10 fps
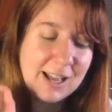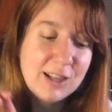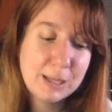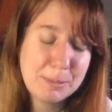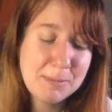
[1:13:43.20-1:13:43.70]

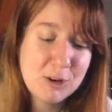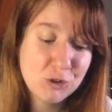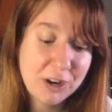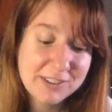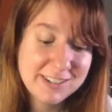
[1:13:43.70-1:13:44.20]
Let me make
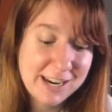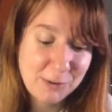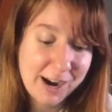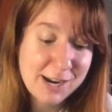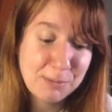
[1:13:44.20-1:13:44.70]
sure I get the date
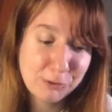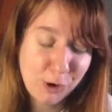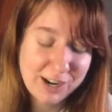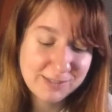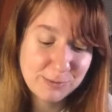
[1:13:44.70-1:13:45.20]
right
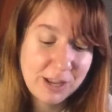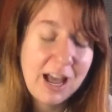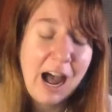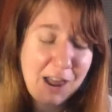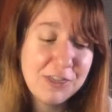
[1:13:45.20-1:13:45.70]
before
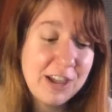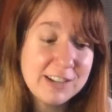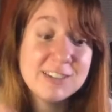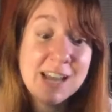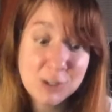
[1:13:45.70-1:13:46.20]

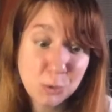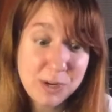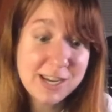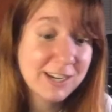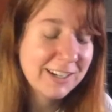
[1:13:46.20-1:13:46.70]
it's next
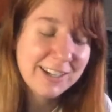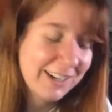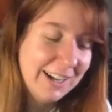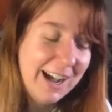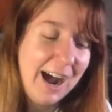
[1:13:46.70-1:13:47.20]
week.
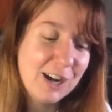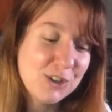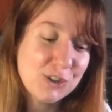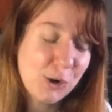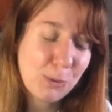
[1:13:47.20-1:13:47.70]
I
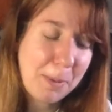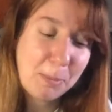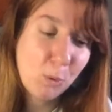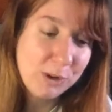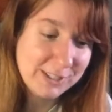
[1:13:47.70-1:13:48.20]
just don't
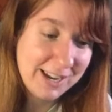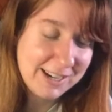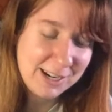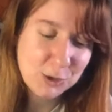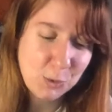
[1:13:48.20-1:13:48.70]
remember what day
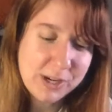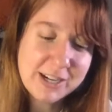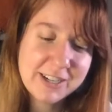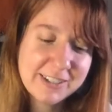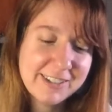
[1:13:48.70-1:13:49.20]
next
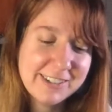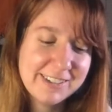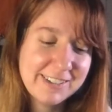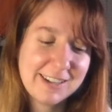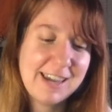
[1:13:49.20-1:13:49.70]
week.
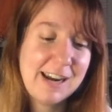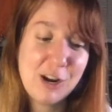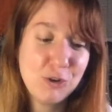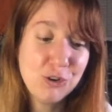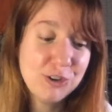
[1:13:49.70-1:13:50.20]
And I
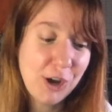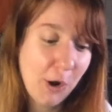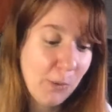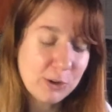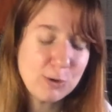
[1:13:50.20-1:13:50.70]
should
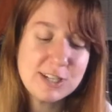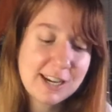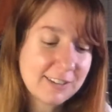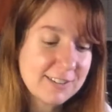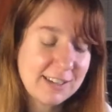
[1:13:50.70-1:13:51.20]
know. It's
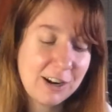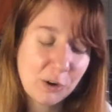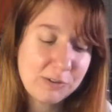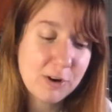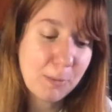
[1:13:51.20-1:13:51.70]
ridiculous that I don't
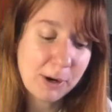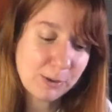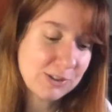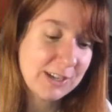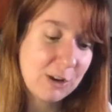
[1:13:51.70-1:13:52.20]
even know my own
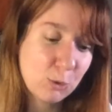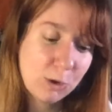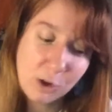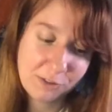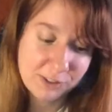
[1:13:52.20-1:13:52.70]

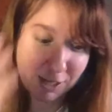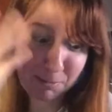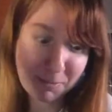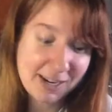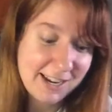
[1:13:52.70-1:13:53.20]
schedule off the top of
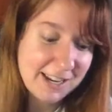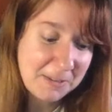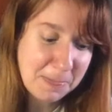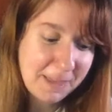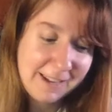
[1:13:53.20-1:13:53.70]
my head.
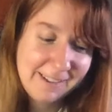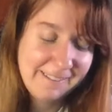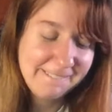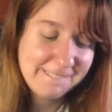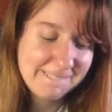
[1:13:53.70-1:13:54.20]

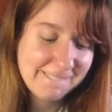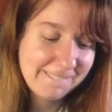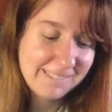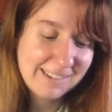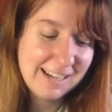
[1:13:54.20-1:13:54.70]

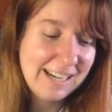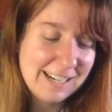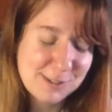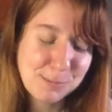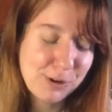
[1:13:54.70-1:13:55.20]

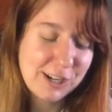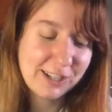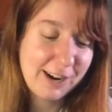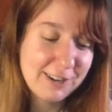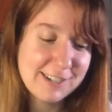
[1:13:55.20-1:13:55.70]
It's pretty
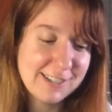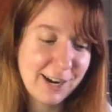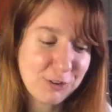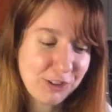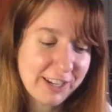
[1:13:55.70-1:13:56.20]
hilarious,
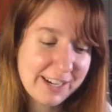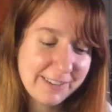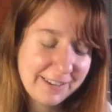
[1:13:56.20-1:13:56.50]
actually.